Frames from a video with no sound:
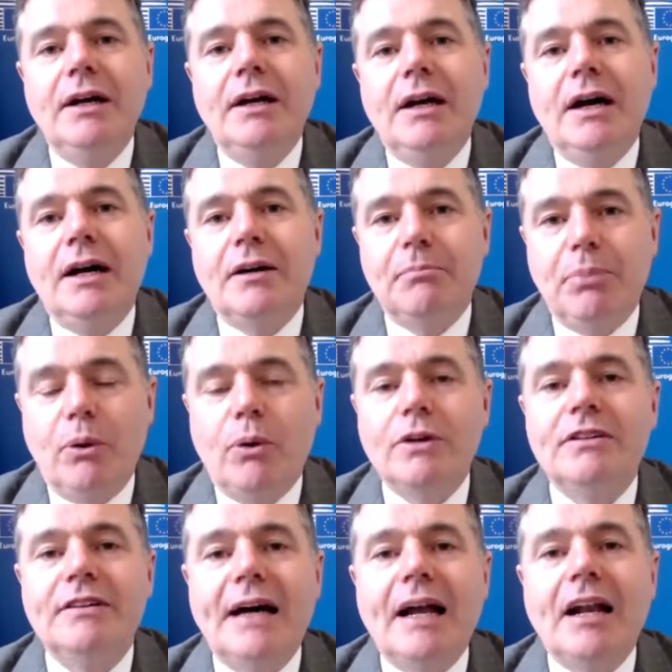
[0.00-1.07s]
An
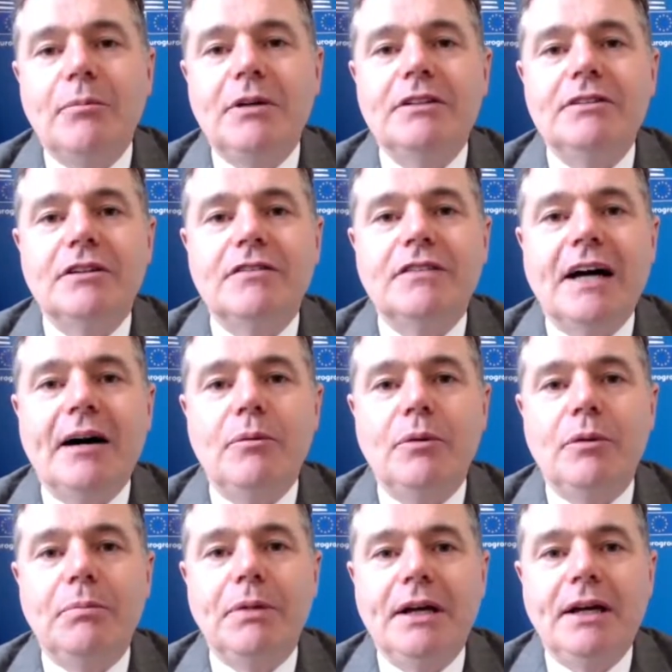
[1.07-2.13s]
important element of that
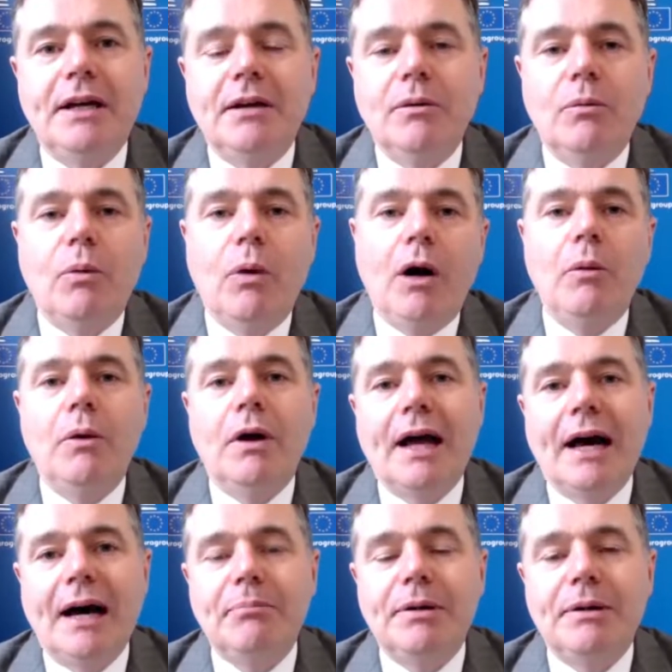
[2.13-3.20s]
would be what will
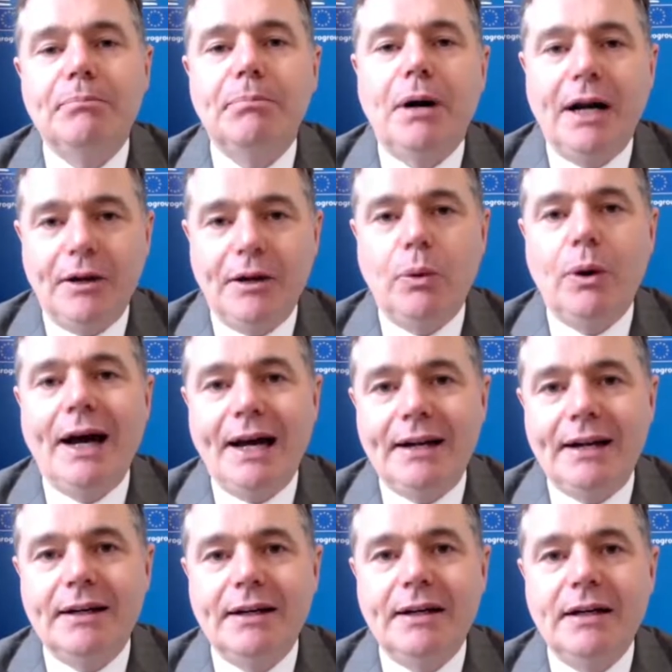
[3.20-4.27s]
happen by
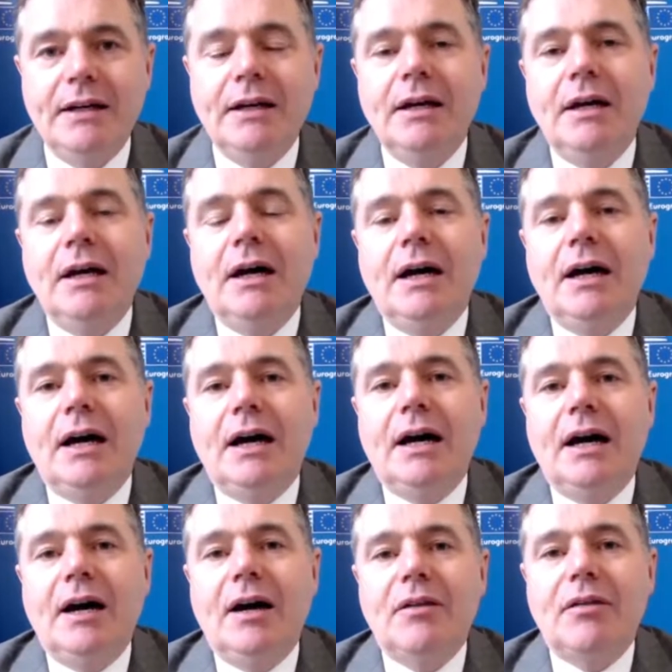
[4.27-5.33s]
when.
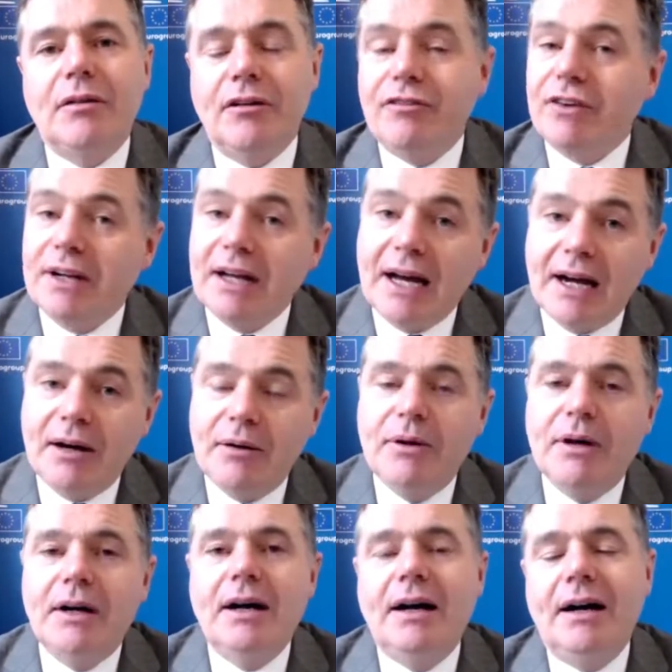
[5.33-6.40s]
So for
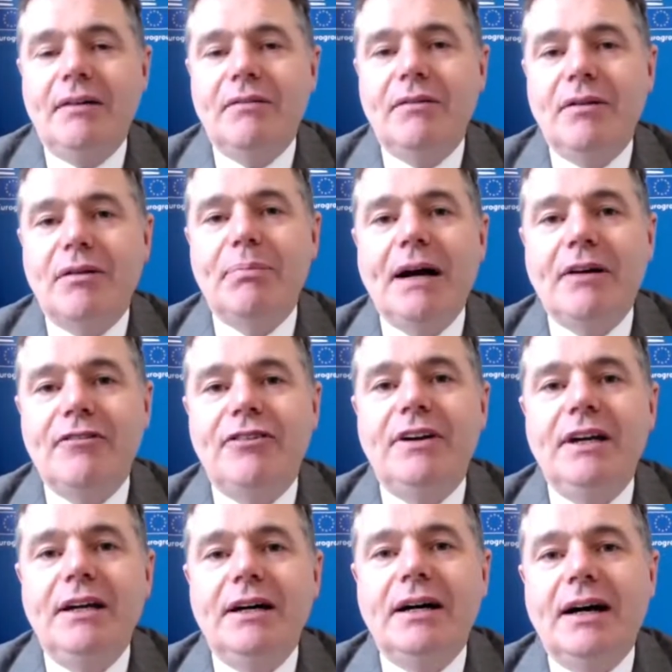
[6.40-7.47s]
now,
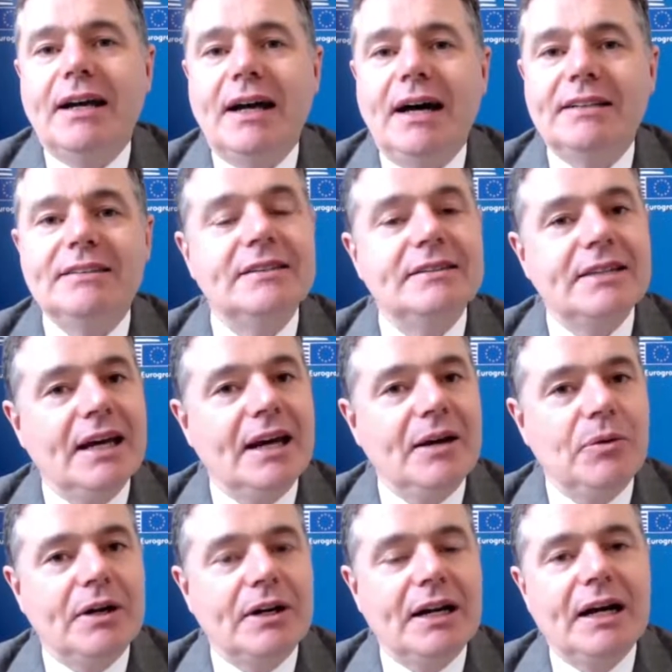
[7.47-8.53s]
respectfully, I can't indicate
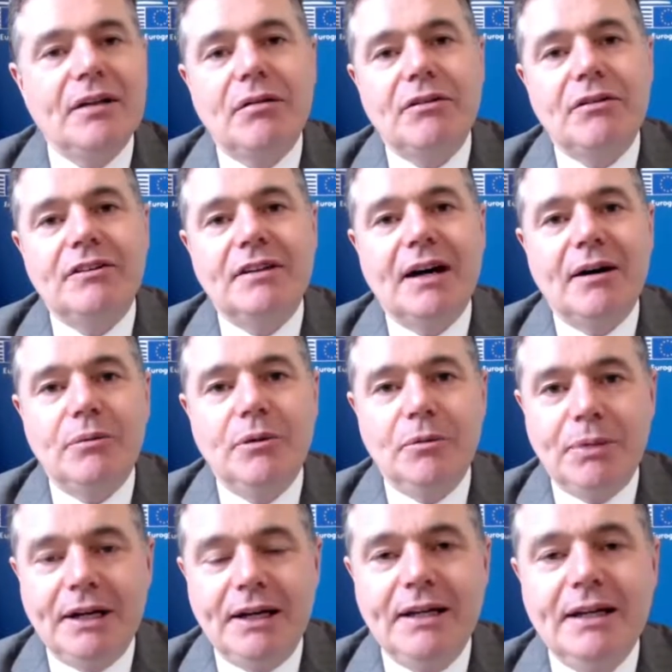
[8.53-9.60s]
what an answer to that will
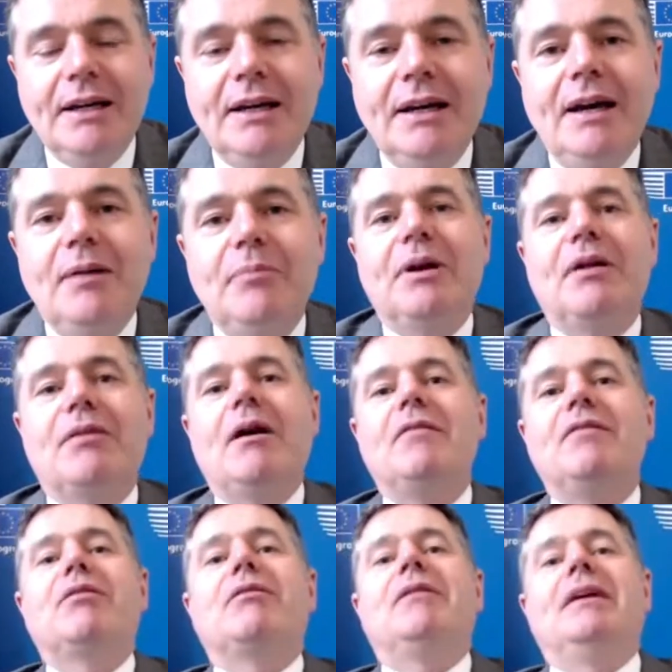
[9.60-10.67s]
be, because
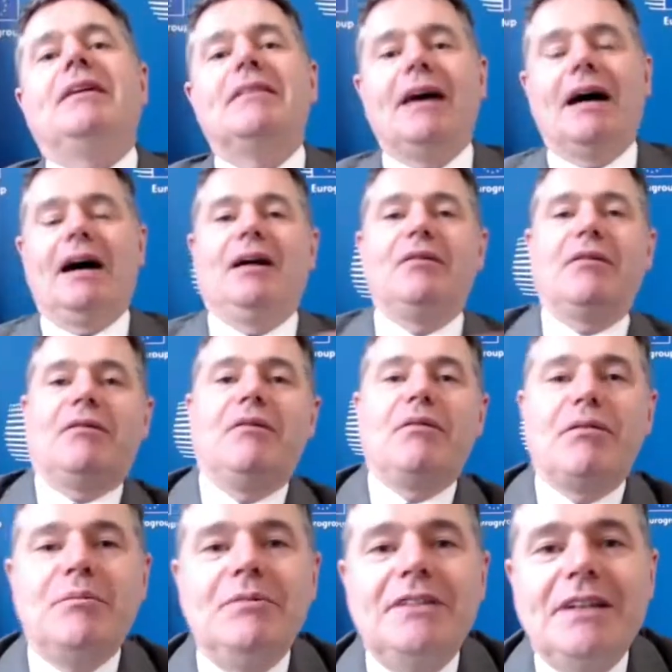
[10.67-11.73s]
obviously in the hands of
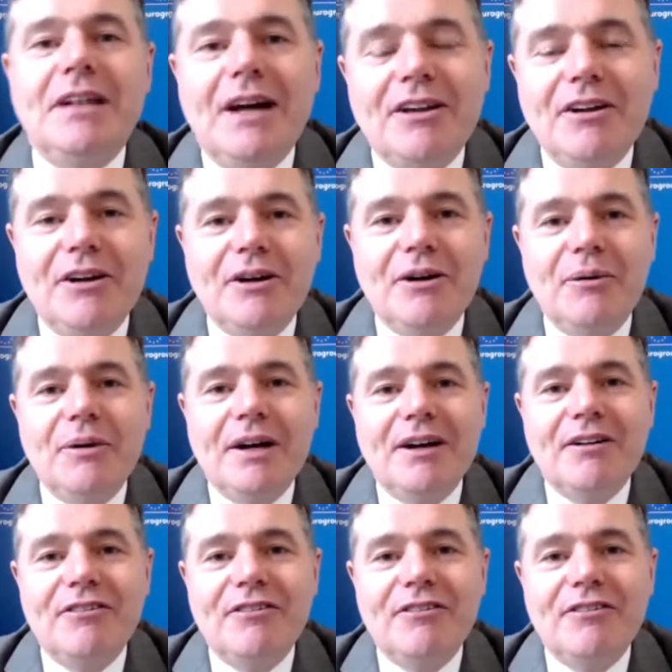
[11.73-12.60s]
somebody like you, if